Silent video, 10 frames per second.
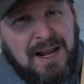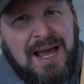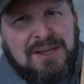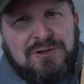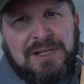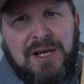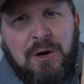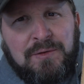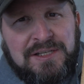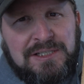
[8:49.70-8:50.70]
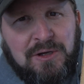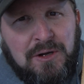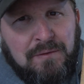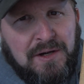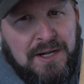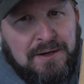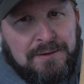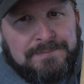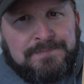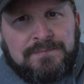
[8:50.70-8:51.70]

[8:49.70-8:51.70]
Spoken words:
I usually go with this look over here.